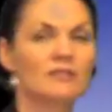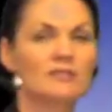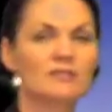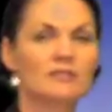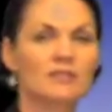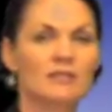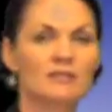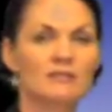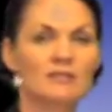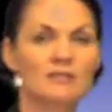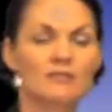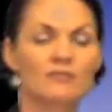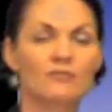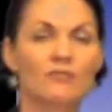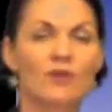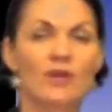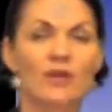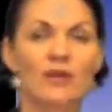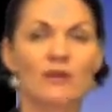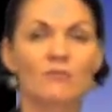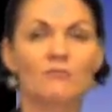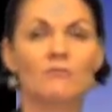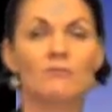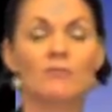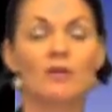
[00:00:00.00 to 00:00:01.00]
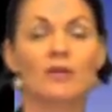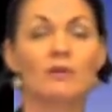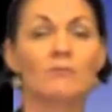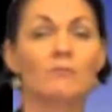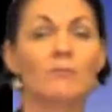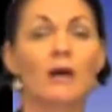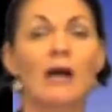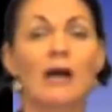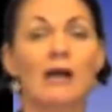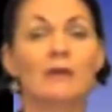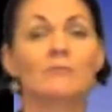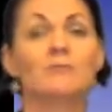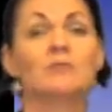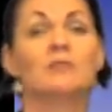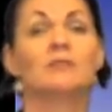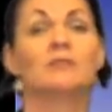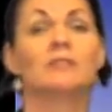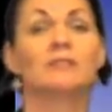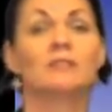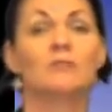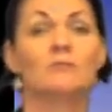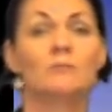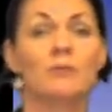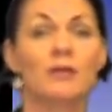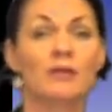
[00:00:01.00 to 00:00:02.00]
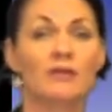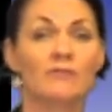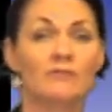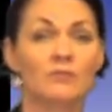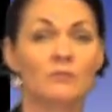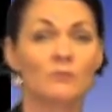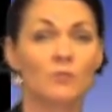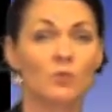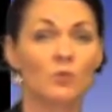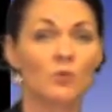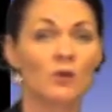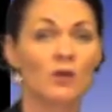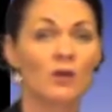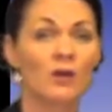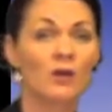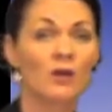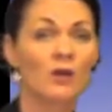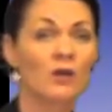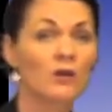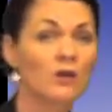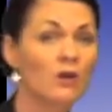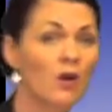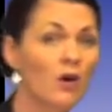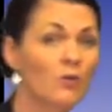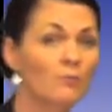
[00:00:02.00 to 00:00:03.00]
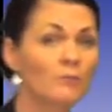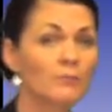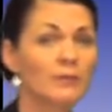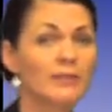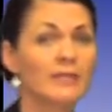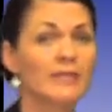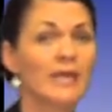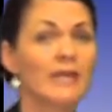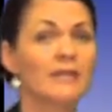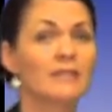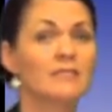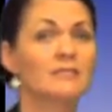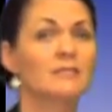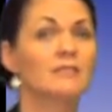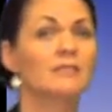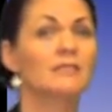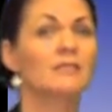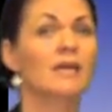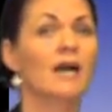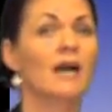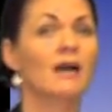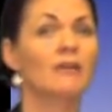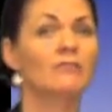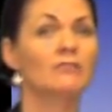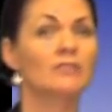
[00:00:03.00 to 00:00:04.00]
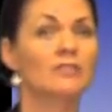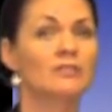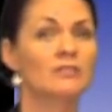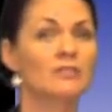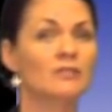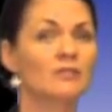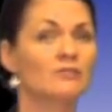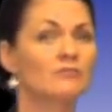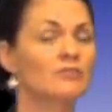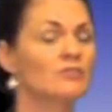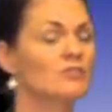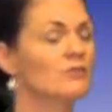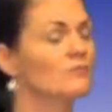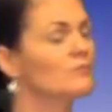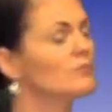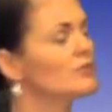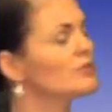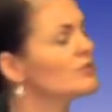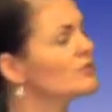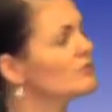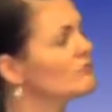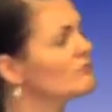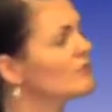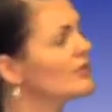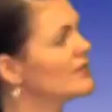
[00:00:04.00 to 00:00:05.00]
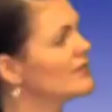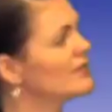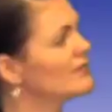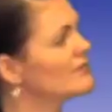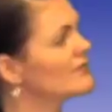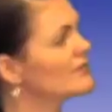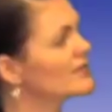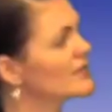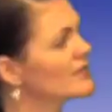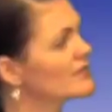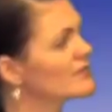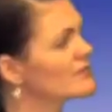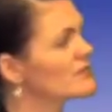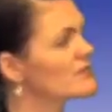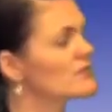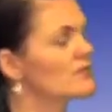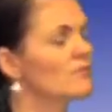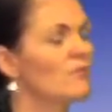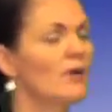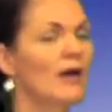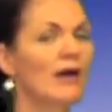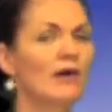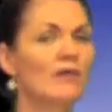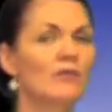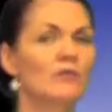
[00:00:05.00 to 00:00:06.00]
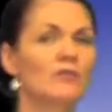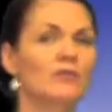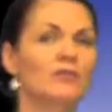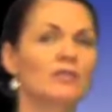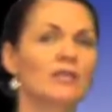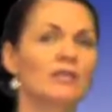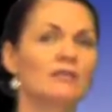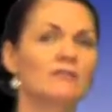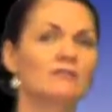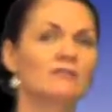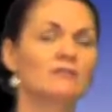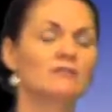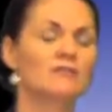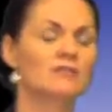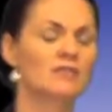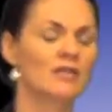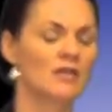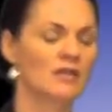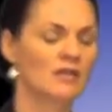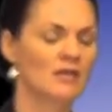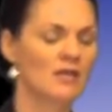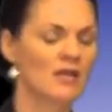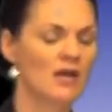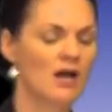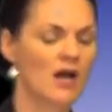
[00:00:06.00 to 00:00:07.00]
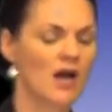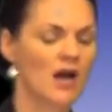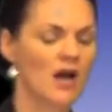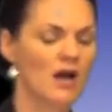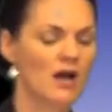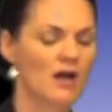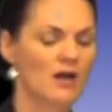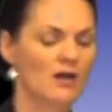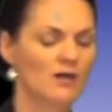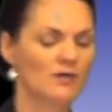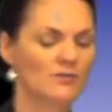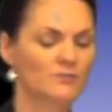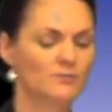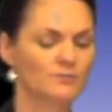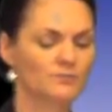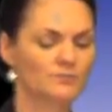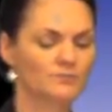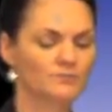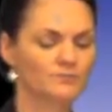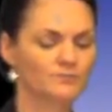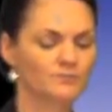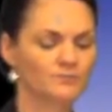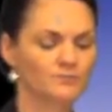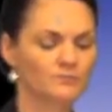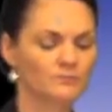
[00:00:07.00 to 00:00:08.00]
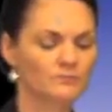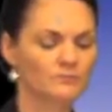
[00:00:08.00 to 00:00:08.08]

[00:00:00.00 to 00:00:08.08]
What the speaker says: this sense of him being perhaps a little bit of a more complicated character, as somebody who really thinks about things, and